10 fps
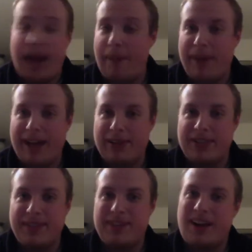Happy
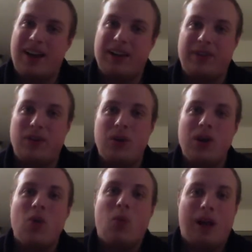Hallows Eve to all of you.
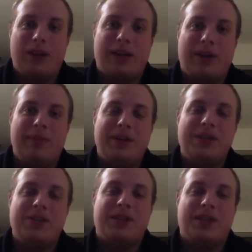Welcome
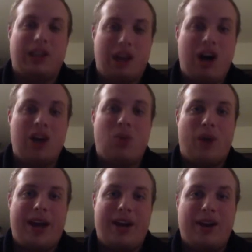to the long
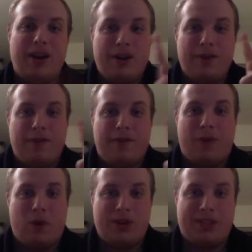awaited
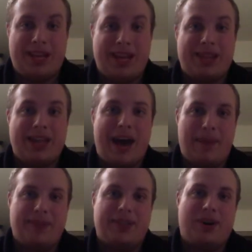14th
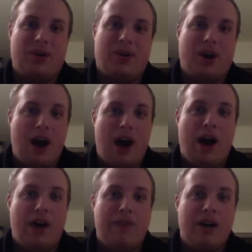episode
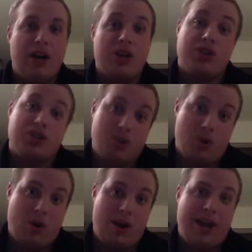of
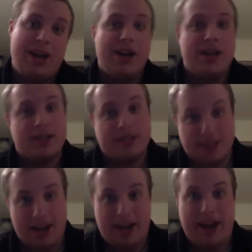Story
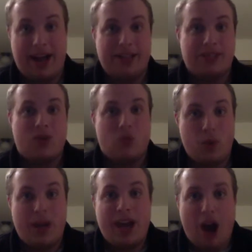Sundays.
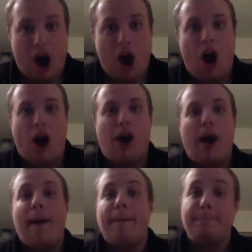We are
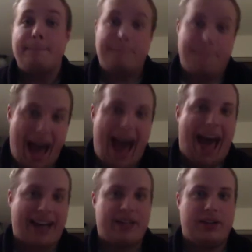
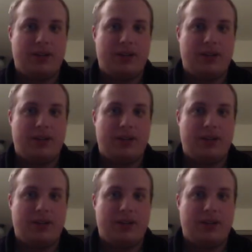back